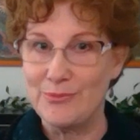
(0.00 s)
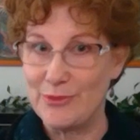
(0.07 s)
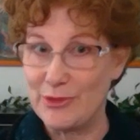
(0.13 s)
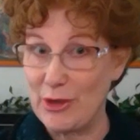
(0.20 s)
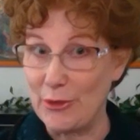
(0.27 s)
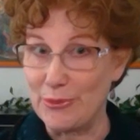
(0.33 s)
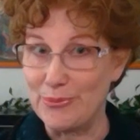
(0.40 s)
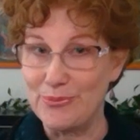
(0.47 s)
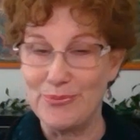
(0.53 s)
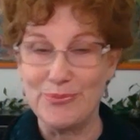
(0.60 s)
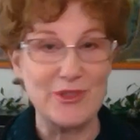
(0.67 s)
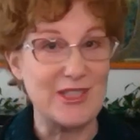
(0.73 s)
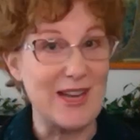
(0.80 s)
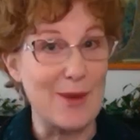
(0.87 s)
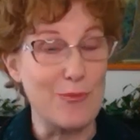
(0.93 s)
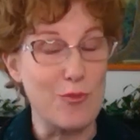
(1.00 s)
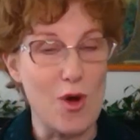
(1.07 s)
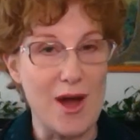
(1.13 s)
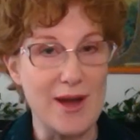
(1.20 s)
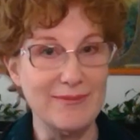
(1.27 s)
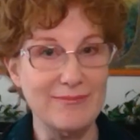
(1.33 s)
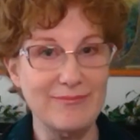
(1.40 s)
So step
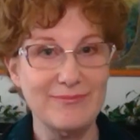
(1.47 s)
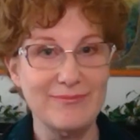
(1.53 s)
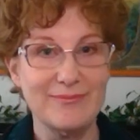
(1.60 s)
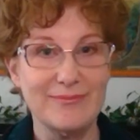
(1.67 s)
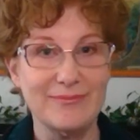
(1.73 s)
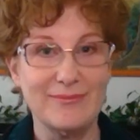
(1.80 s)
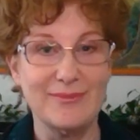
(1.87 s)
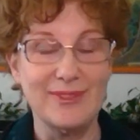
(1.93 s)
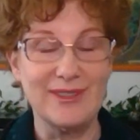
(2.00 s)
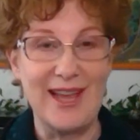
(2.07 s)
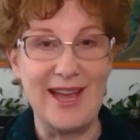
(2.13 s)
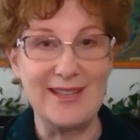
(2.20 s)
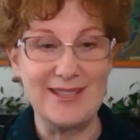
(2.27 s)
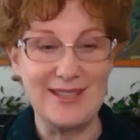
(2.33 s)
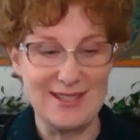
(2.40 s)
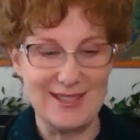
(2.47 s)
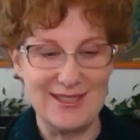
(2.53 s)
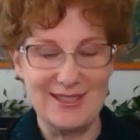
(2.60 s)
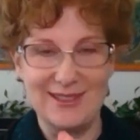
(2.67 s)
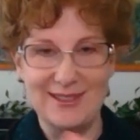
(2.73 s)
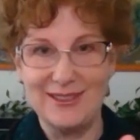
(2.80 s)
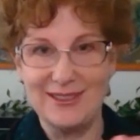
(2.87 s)
one, let's
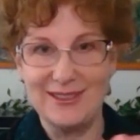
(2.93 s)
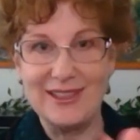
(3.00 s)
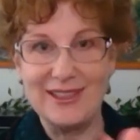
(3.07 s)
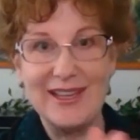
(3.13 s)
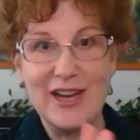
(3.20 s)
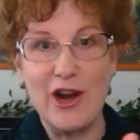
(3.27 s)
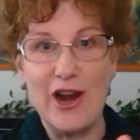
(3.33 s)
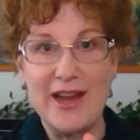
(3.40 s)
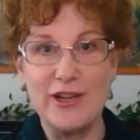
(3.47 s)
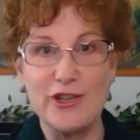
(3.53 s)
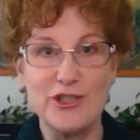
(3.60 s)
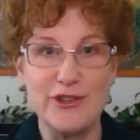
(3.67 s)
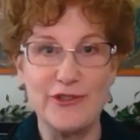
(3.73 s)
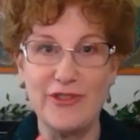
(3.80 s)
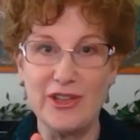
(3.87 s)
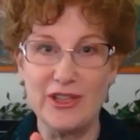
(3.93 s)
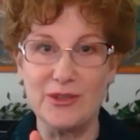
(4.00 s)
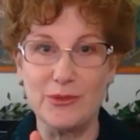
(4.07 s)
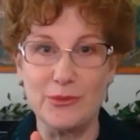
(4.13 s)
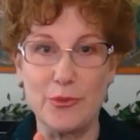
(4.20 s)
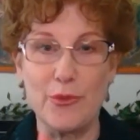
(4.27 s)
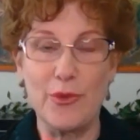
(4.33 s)
clean our energy
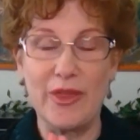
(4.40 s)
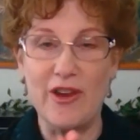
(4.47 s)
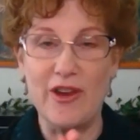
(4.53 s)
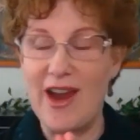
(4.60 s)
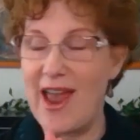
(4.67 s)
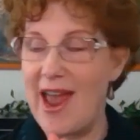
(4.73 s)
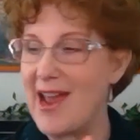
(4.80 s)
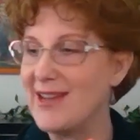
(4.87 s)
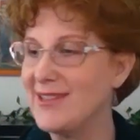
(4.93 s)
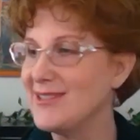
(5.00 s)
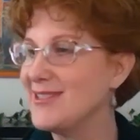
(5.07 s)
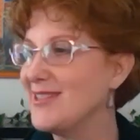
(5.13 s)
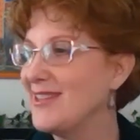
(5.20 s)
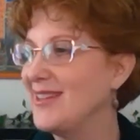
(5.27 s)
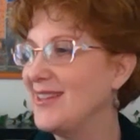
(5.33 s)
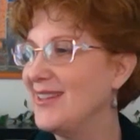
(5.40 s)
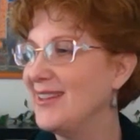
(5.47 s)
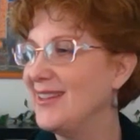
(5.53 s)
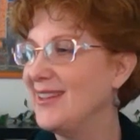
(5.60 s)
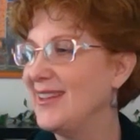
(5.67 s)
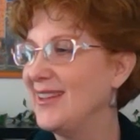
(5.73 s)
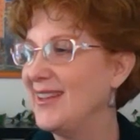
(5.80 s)
field with our hands.
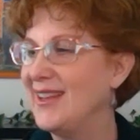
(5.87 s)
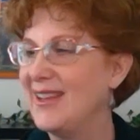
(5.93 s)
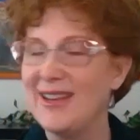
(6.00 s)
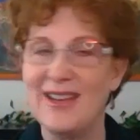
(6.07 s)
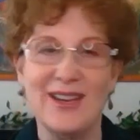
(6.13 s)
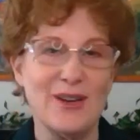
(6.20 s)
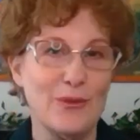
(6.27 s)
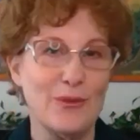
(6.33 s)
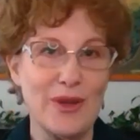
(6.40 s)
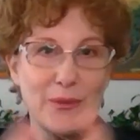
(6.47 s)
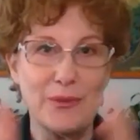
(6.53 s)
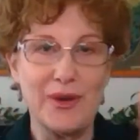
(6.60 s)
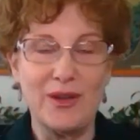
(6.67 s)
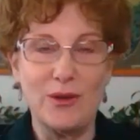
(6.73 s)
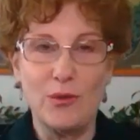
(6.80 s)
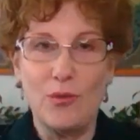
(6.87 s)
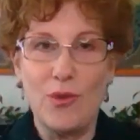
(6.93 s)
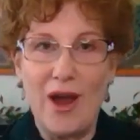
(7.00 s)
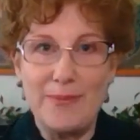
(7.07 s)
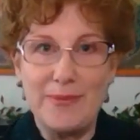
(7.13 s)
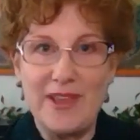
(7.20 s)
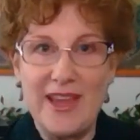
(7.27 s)
We will
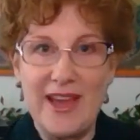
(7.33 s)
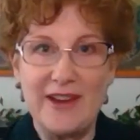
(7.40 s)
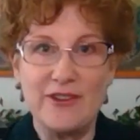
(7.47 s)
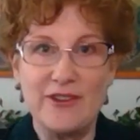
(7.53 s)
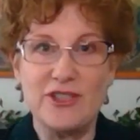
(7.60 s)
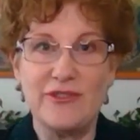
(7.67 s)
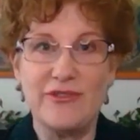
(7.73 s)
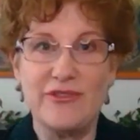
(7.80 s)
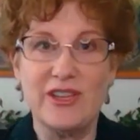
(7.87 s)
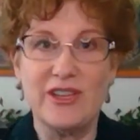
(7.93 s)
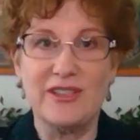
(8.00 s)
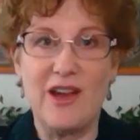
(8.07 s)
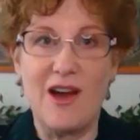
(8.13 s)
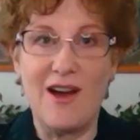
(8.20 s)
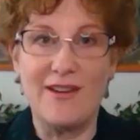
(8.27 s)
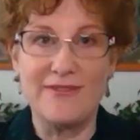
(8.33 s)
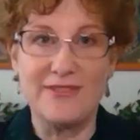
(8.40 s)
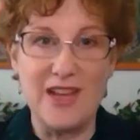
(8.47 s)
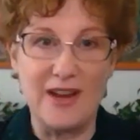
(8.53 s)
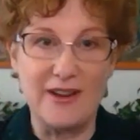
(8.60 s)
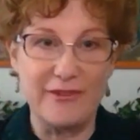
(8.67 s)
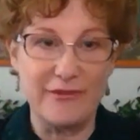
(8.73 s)
wipe the energy field off
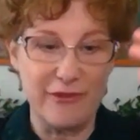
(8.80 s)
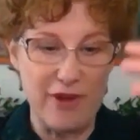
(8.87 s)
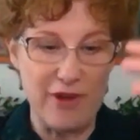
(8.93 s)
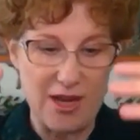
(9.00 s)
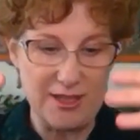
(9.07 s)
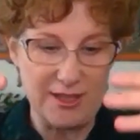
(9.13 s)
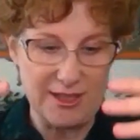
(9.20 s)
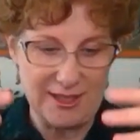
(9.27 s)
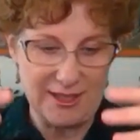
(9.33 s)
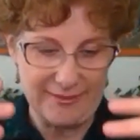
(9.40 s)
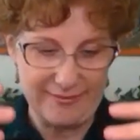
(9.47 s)
down in front.